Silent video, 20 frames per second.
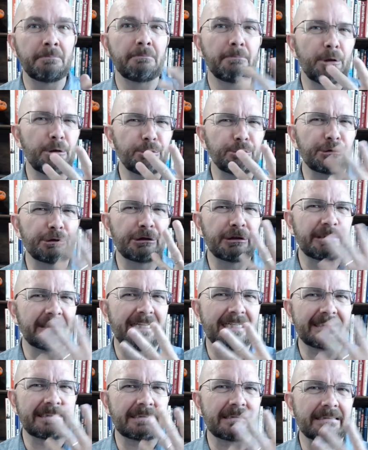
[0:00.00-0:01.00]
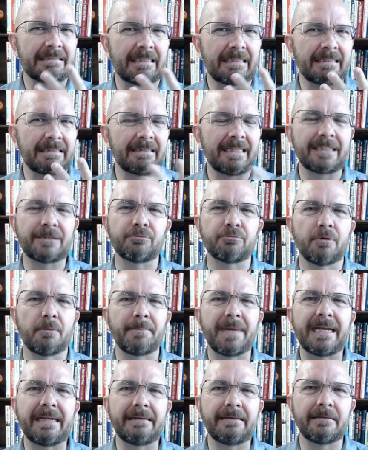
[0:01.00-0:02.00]
Mooch. That's
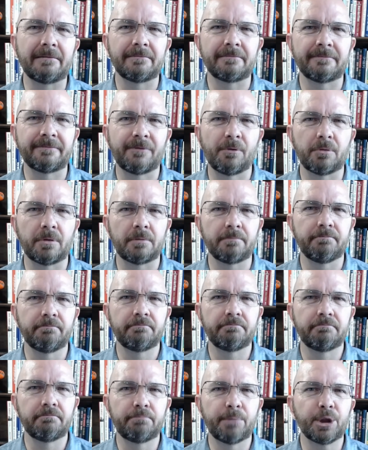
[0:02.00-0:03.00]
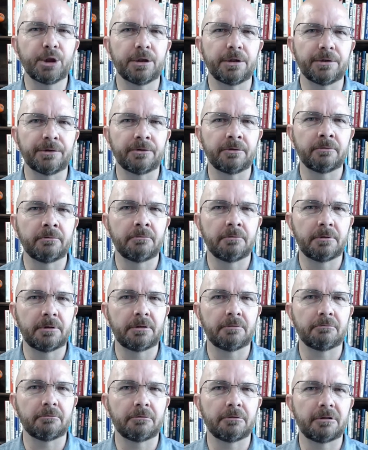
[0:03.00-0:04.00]
Romanian for boogers.
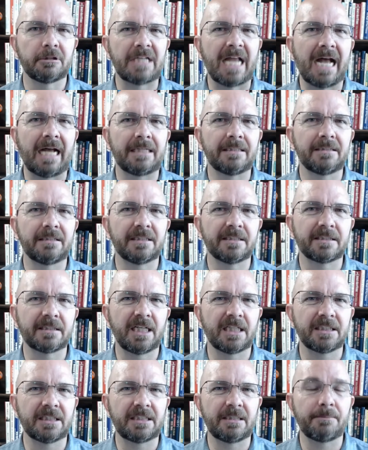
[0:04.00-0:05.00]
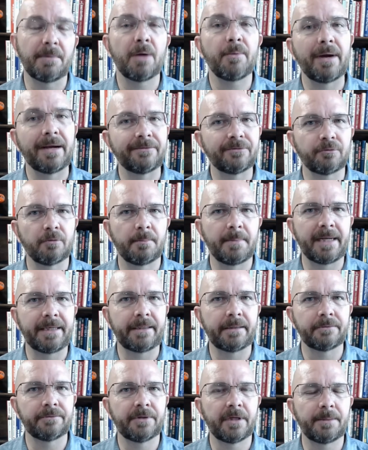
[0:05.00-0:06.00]
It's not disgusting. My wife's
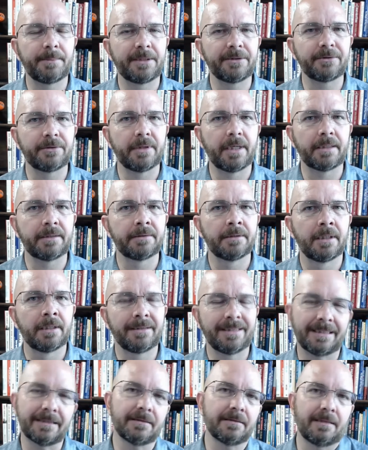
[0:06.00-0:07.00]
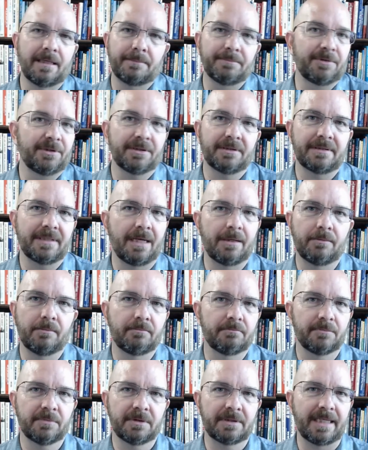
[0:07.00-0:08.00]
Romanian. Did I mention that? I'm just not
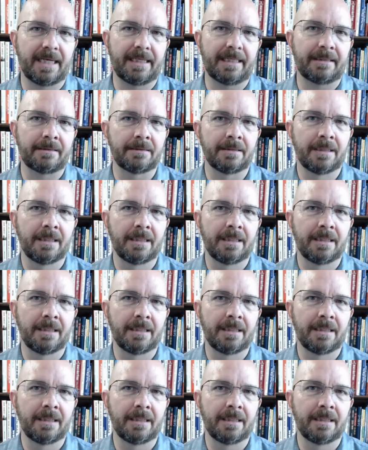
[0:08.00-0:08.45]
saying.